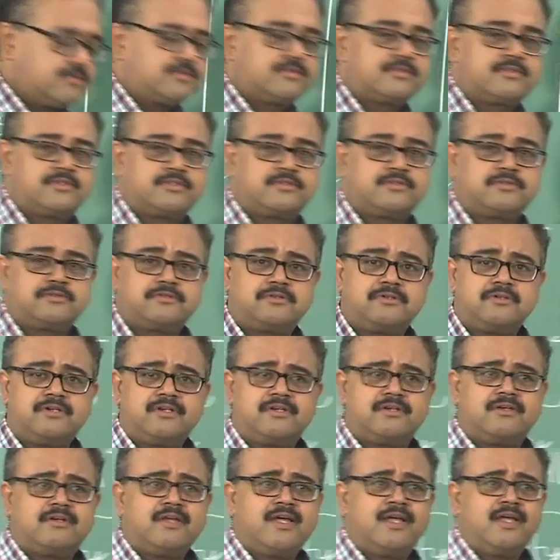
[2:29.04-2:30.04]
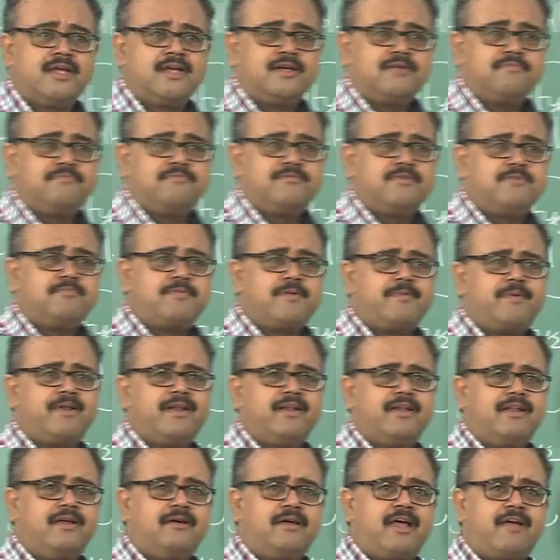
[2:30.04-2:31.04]
So do
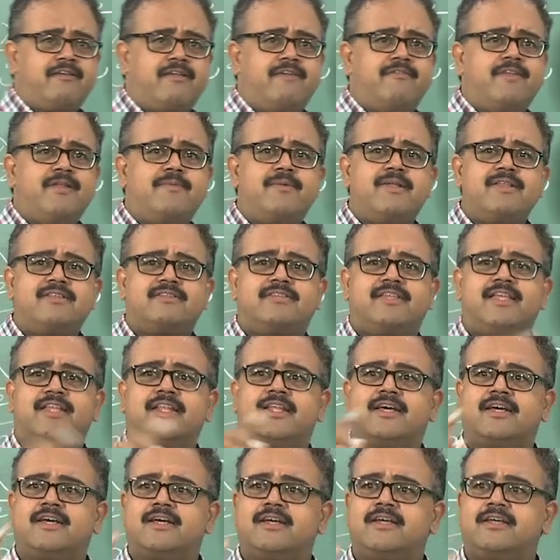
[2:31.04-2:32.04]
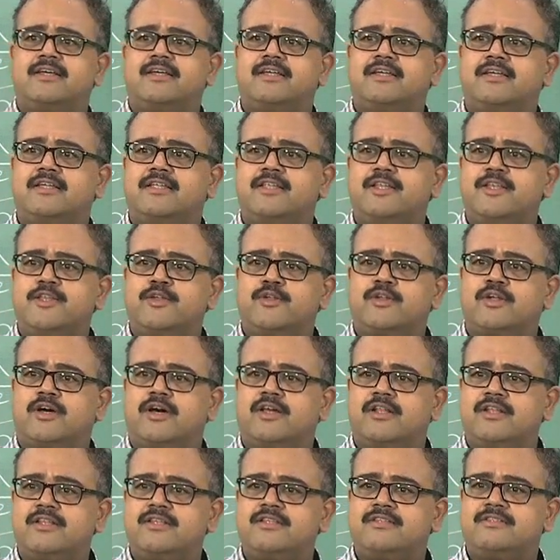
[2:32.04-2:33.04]
people, have everyone seen a
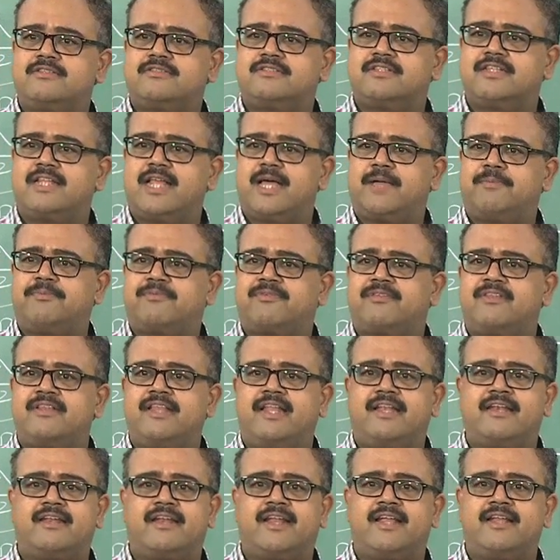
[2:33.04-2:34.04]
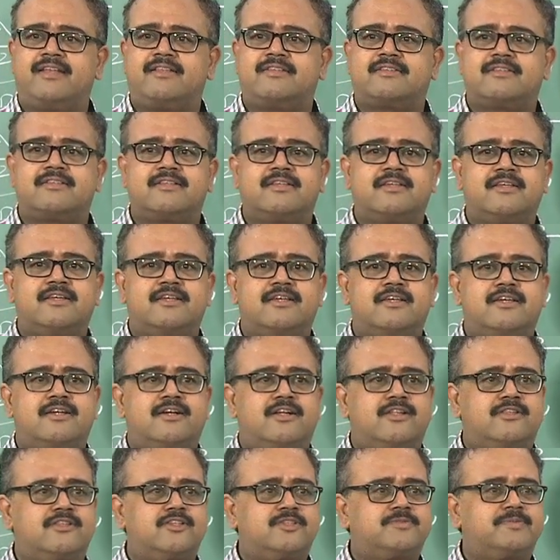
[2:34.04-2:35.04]
neuron, synapse, dendrites,
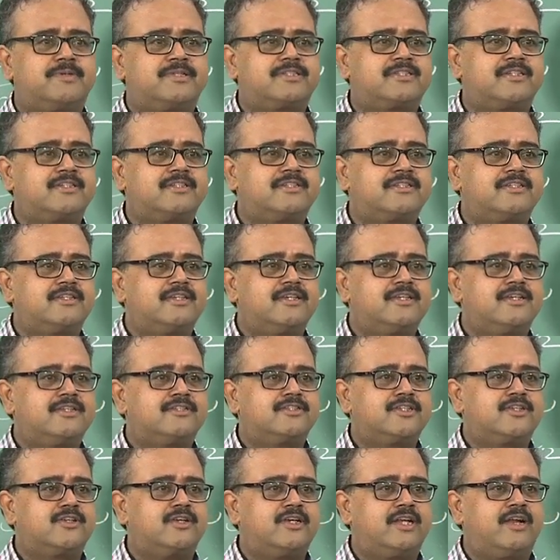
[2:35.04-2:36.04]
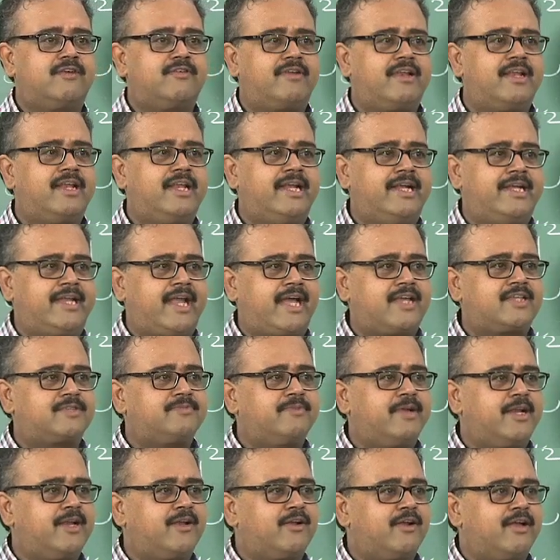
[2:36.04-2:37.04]
all those pictures? So you don't have to really tax
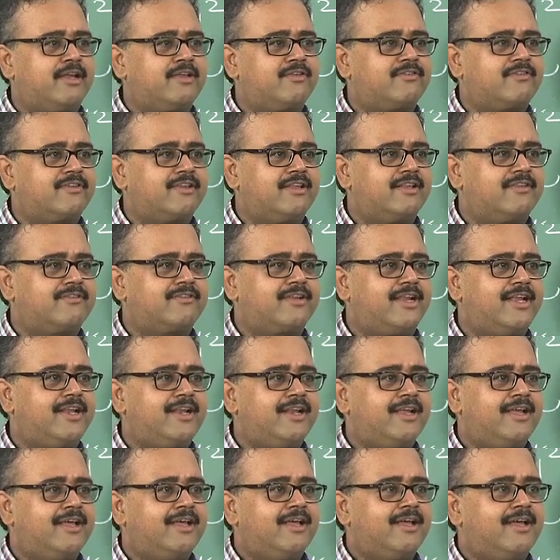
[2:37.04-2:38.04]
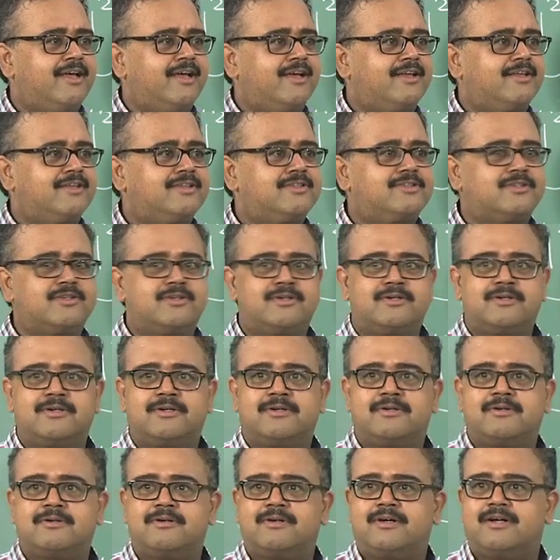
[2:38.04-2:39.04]
my drawing skills, right.
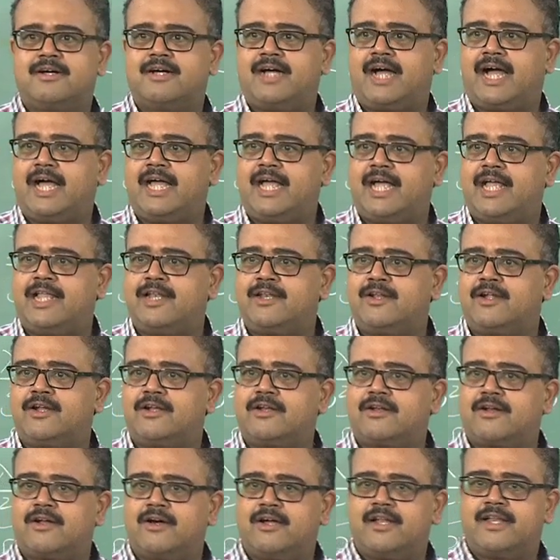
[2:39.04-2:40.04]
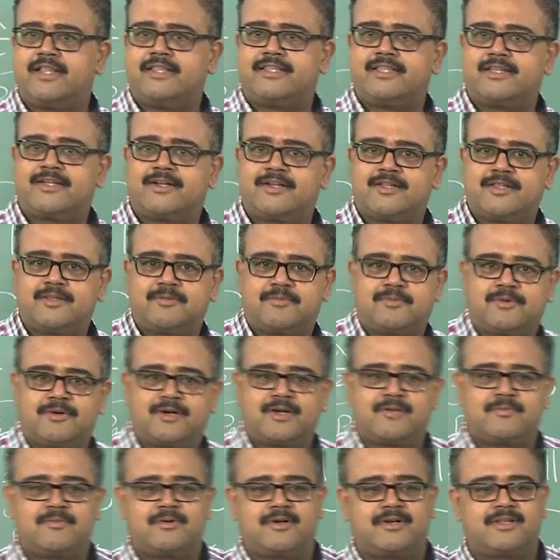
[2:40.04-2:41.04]
So I will not draw anything on the
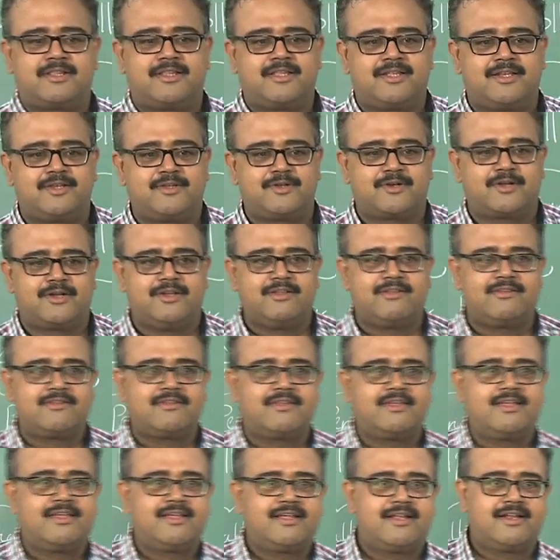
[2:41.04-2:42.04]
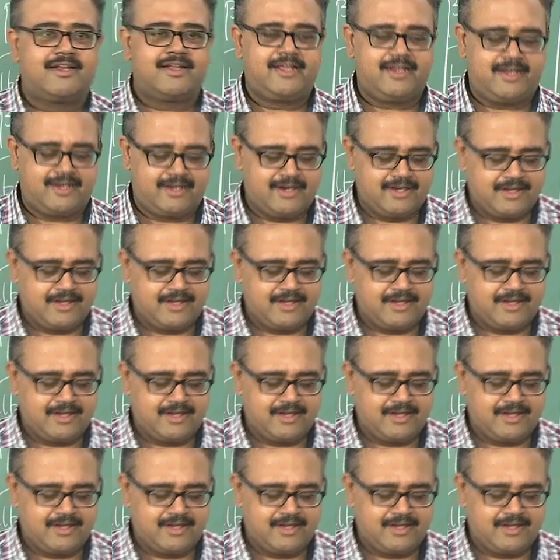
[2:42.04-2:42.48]
board about the neurons, right.